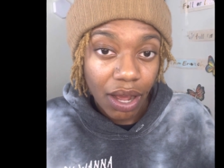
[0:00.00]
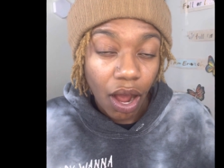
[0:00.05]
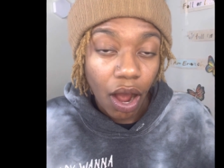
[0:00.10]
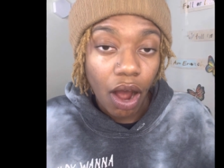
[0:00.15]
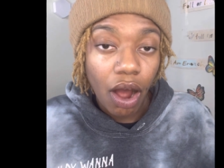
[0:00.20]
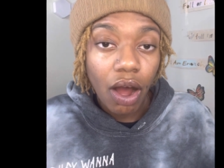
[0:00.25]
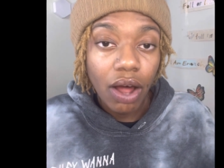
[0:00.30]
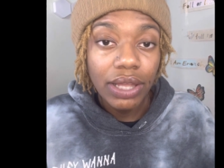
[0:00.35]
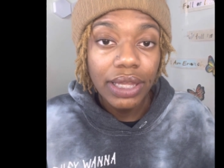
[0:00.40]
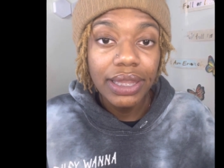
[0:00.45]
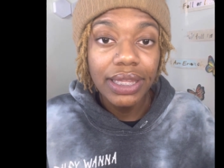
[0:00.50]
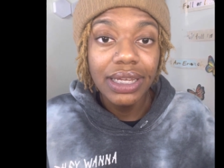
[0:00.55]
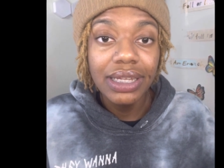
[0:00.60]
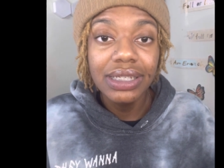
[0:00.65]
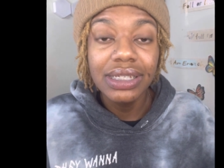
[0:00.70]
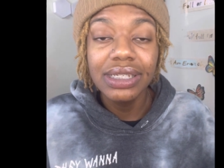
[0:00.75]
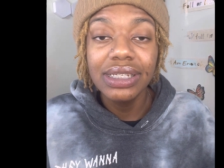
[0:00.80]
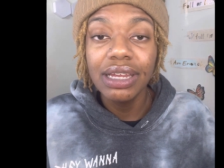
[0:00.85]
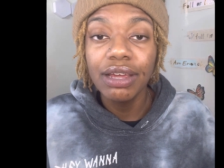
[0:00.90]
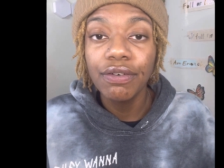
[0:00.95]
All of
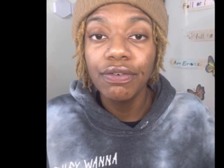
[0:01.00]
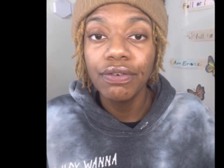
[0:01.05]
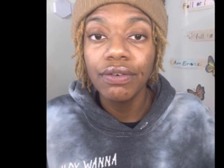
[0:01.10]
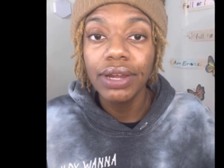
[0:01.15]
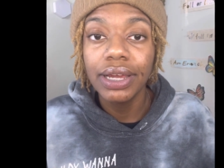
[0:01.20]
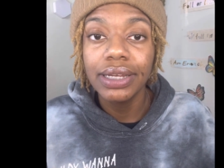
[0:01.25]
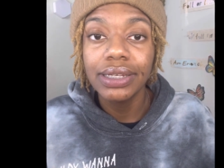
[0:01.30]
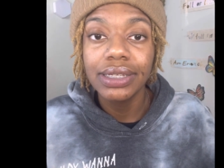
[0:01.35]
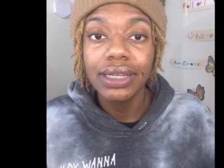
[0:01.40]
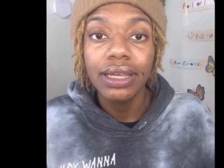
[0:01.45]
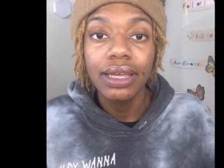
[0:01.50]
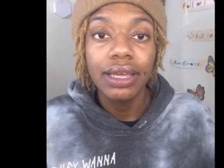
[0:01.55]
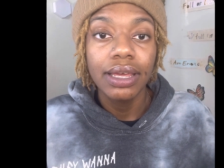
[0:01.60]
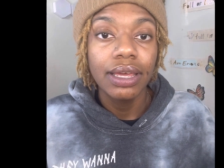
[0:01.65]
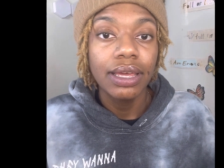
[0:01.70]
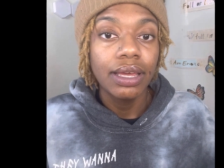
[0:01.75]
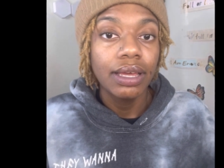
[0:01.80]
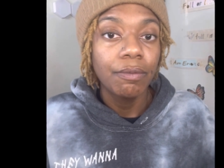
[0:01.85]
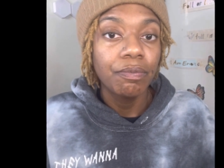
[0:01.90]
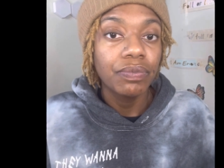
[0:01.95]
these different
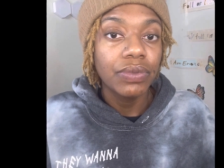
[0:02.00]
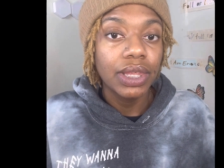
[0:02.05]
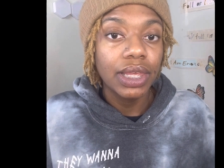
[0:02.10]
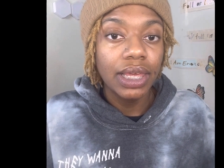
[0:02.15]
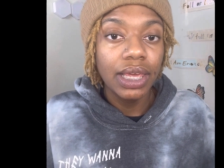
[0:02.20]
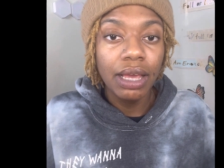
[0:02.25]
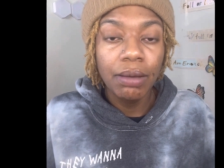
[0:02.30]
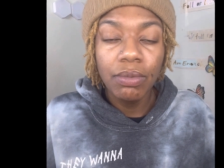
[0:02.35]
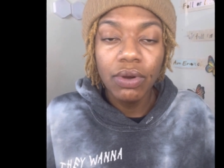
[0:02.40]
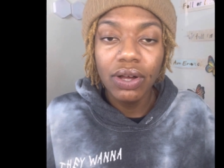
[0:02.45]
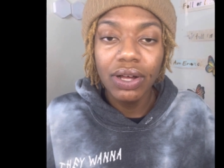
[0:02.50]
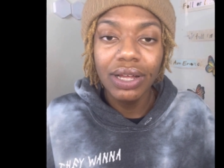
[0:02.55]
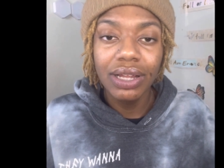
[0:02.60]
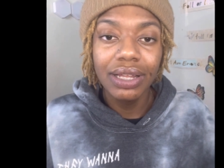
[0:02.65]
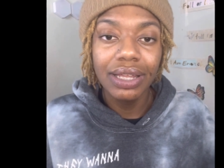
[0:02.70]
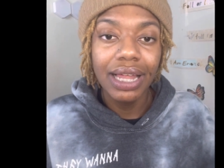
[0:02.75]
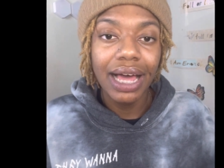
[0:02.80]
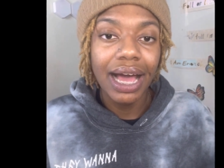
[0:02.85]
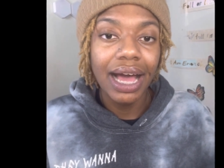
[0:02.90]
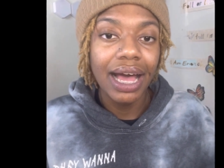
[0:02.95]

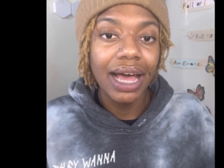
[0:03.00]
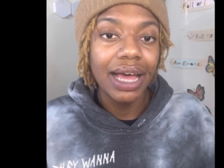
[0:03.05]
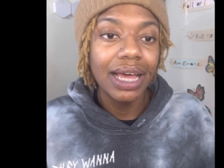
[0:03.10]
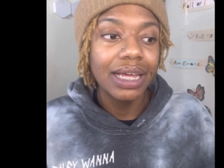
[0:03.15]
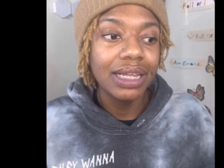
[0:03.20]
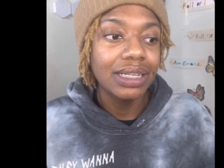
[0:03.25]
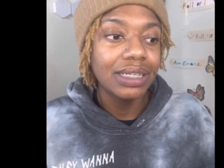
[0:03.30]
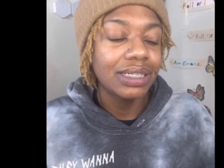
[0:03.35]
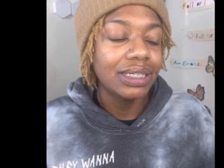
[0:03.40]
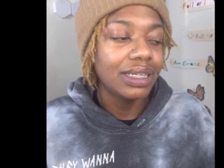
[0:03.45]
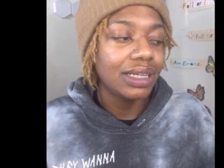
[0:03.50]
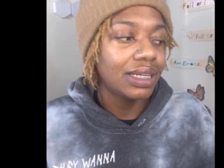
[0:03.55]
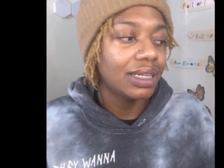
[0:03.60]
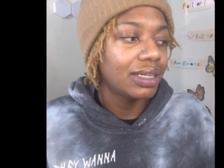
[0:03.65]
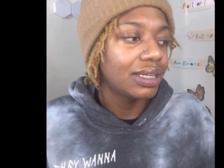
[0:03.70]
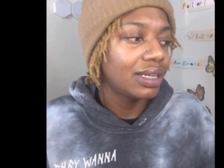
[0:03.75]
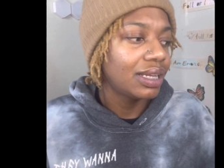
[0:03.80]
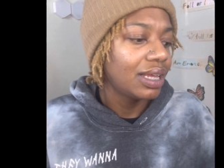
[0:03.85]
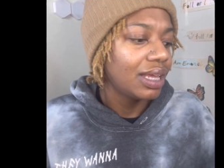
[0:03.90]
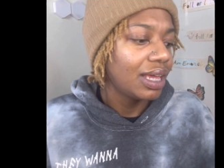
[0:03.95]
chemicalized
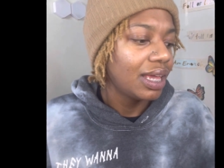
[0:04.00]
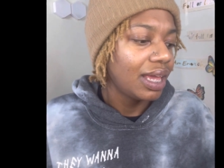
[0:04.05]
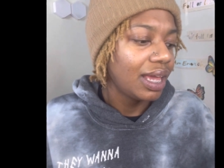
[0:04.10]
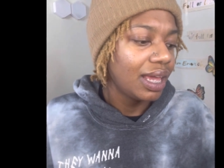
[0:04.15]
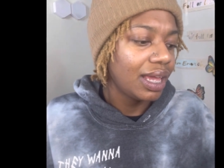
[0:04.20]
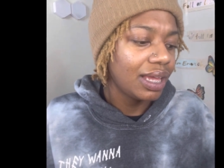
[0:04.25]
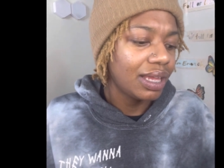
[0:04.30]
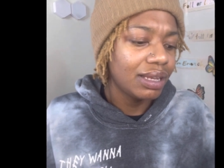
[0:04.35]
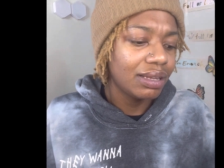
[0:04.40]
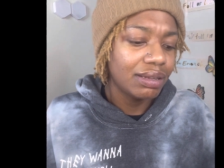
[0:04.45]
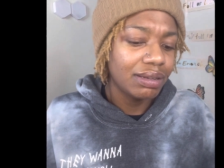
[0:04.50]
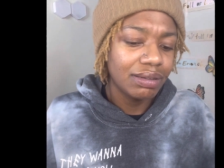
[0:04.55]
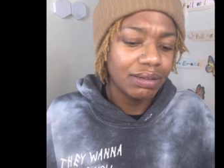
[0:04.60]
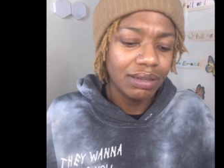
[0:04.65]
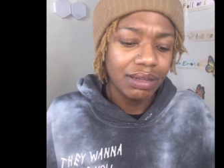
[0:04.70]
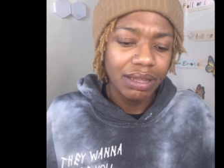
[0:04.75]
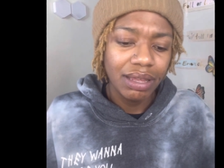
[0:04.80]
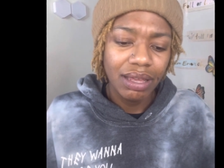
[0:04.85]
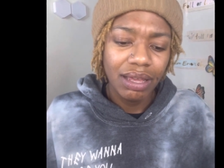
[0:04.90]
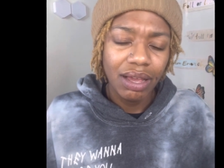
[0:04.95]
and and